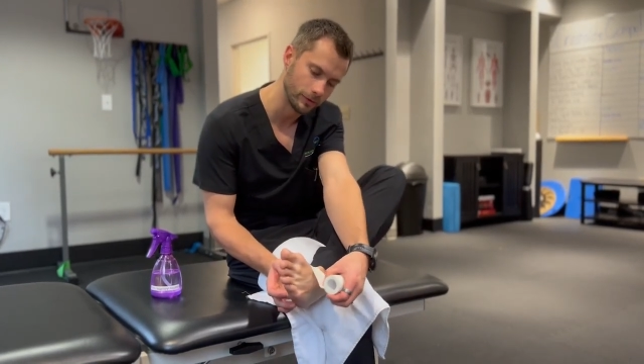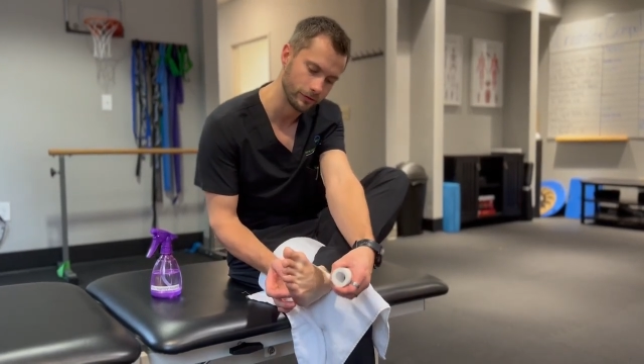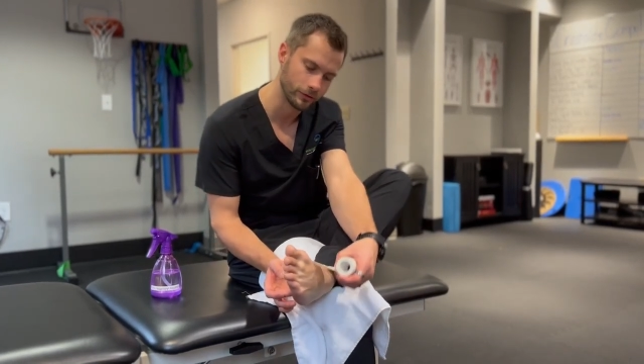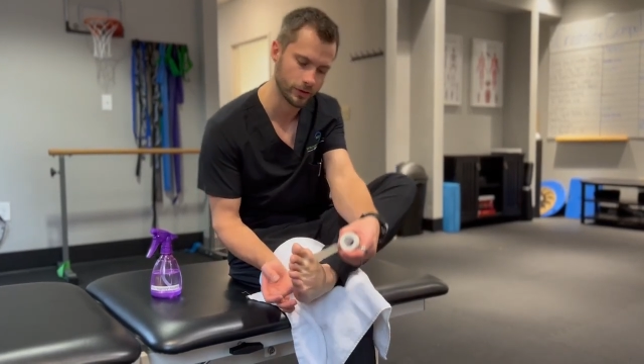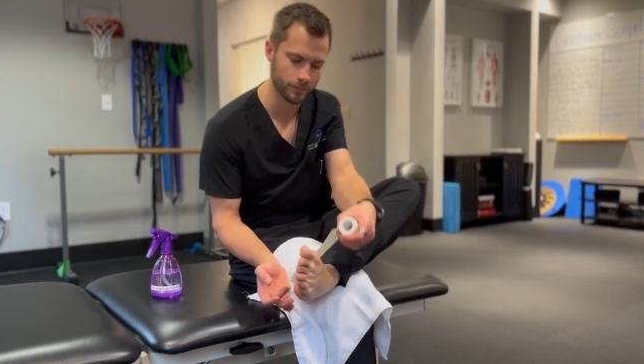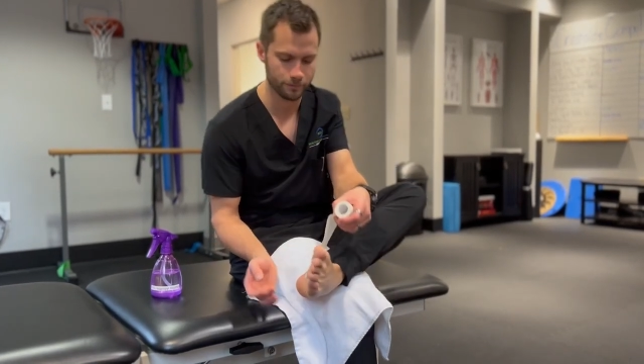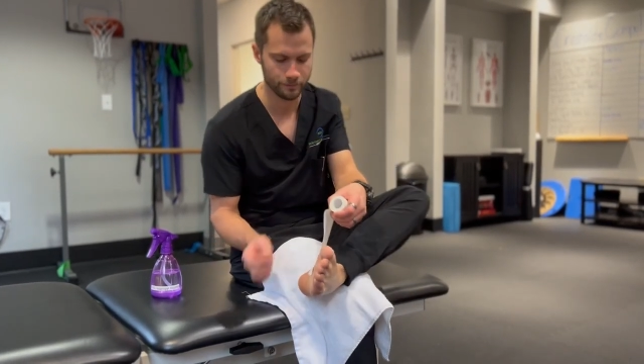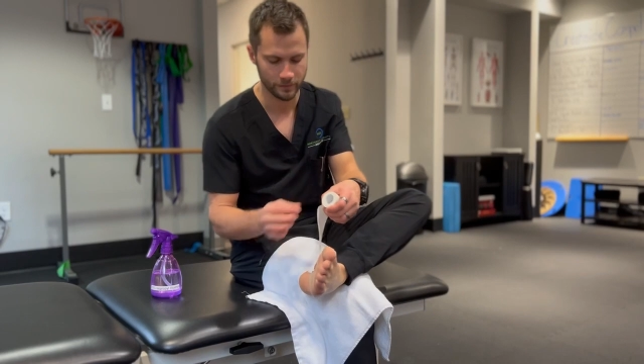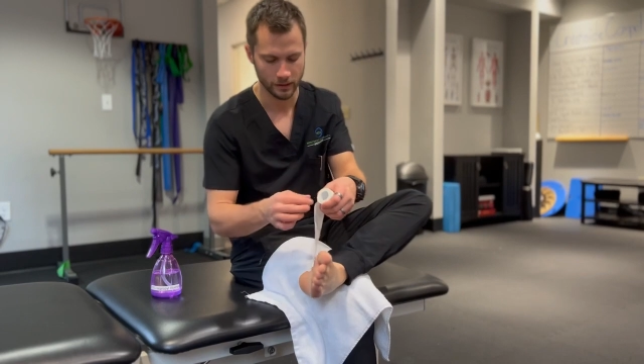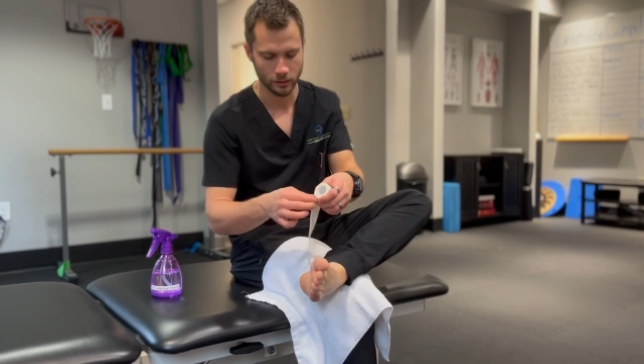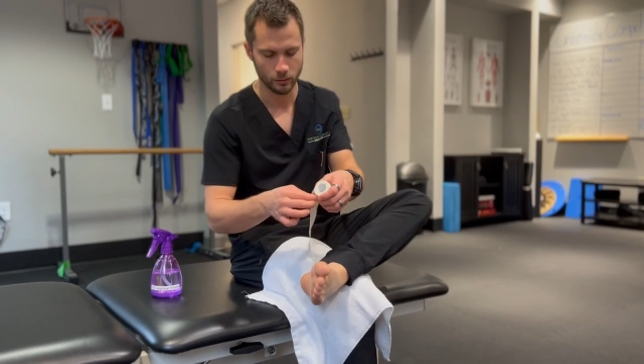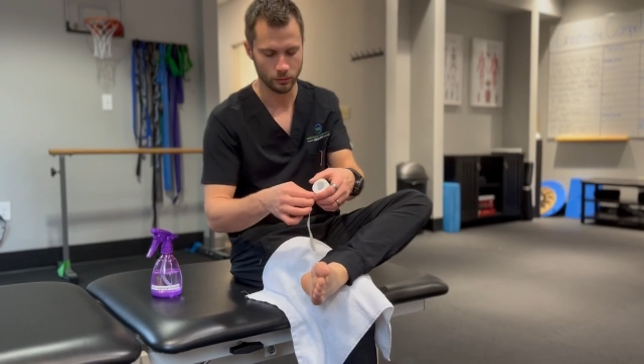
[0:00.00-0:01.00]
foot.
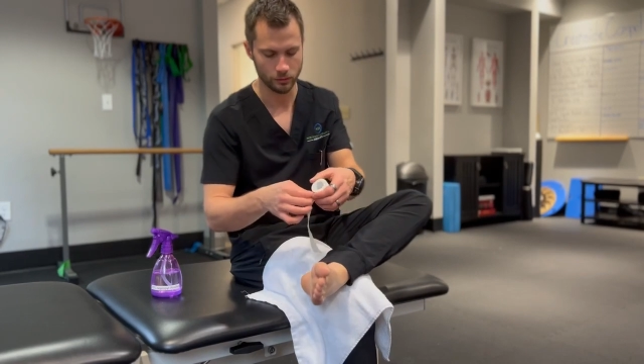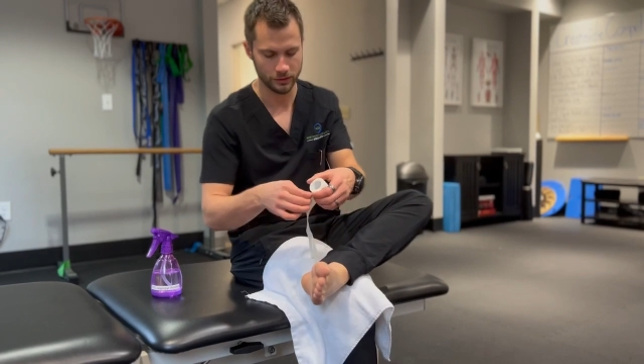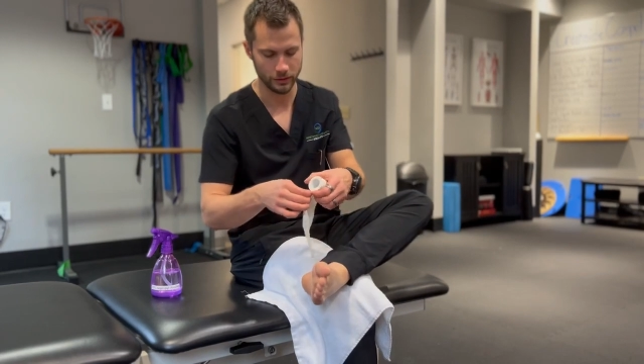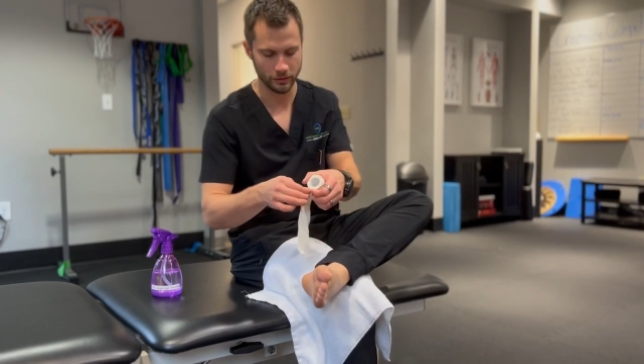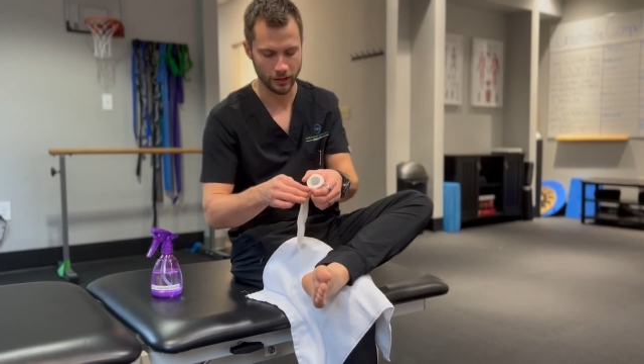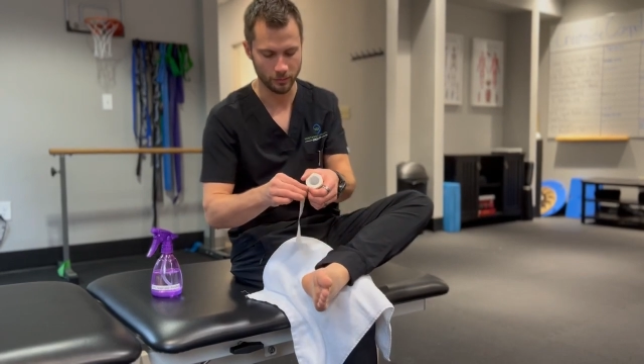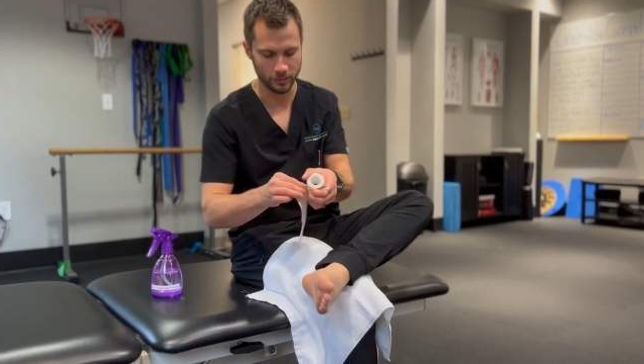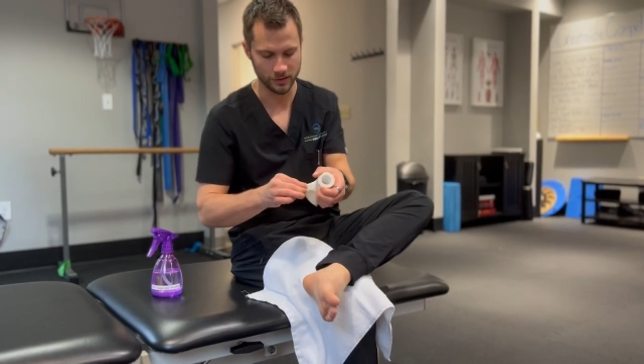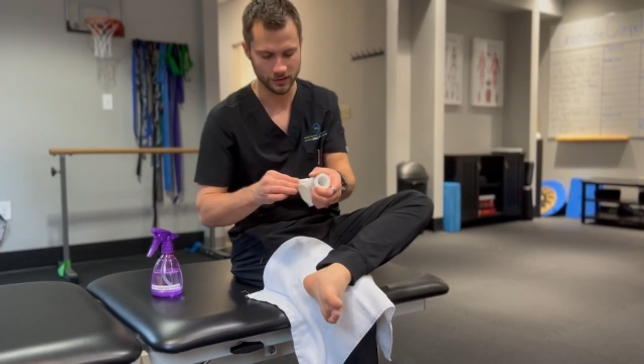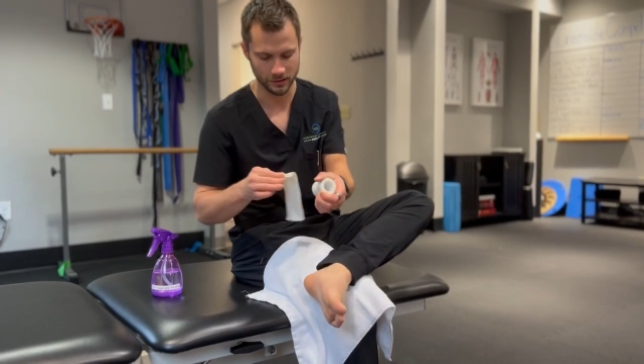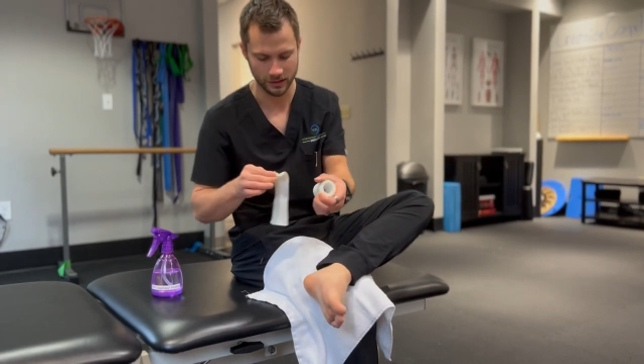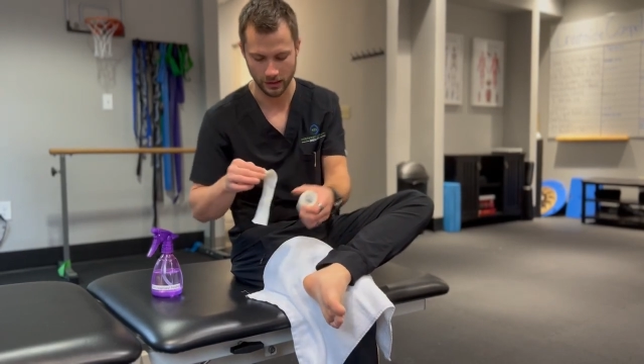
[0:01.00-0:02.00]
We'll tear that piece
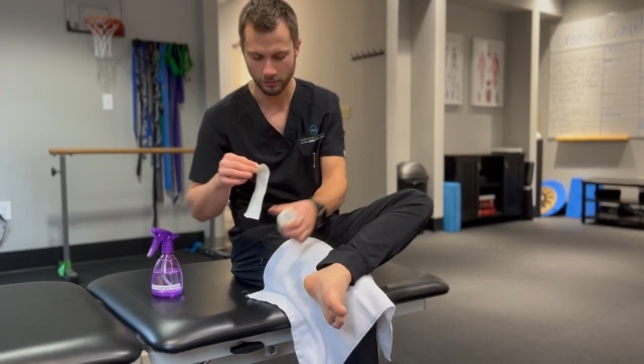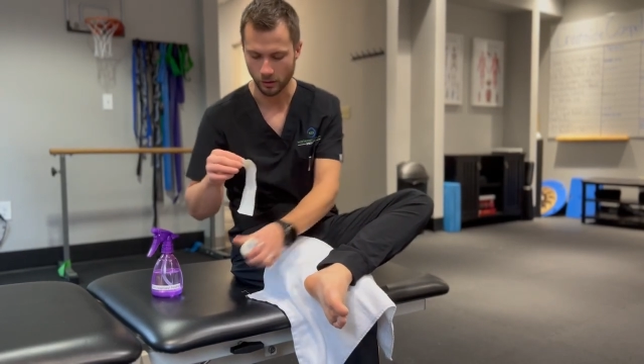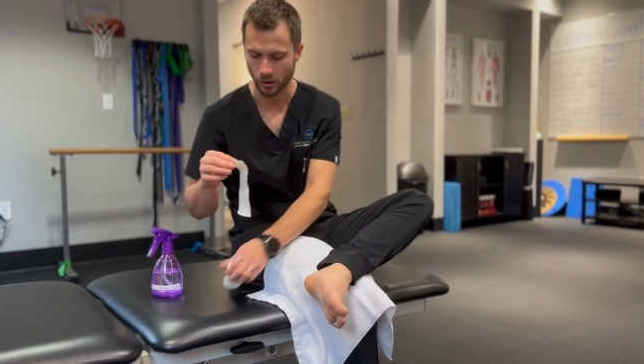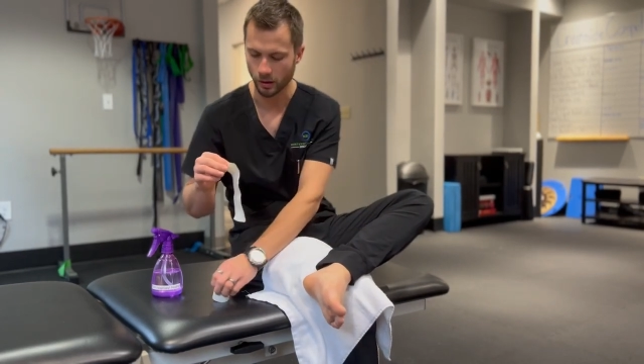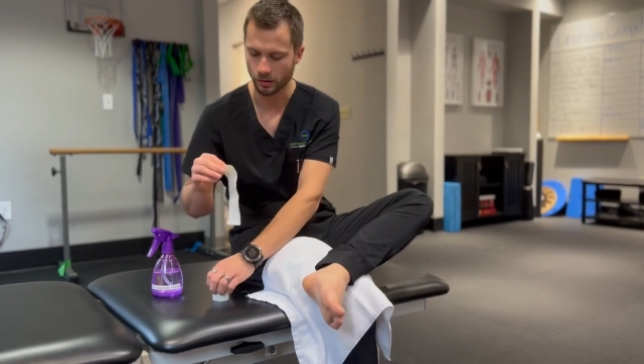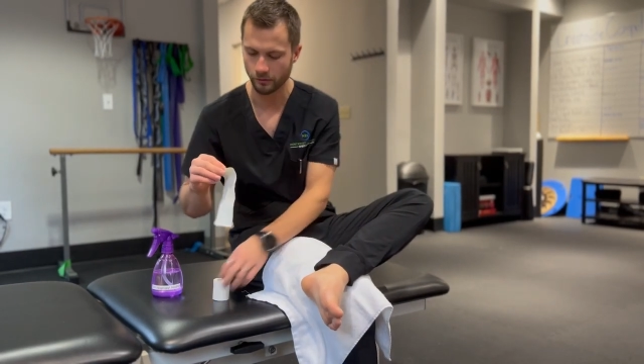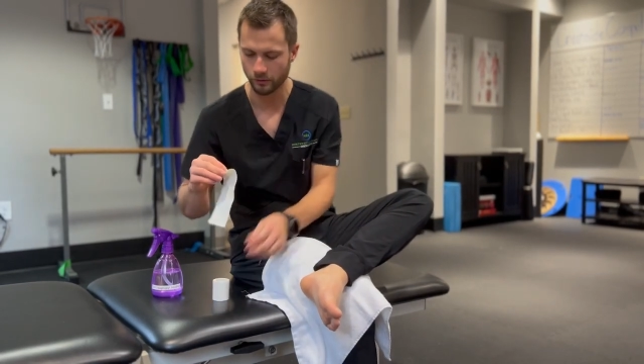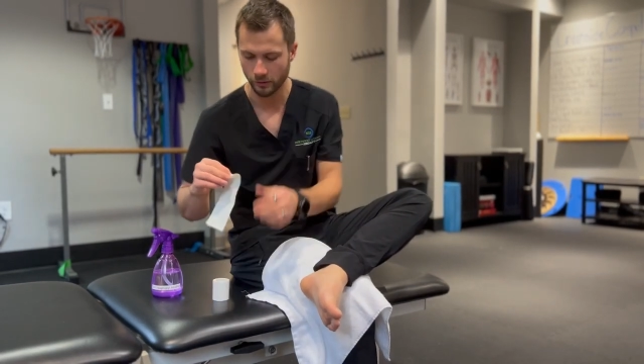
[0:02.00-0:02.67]
of tape off.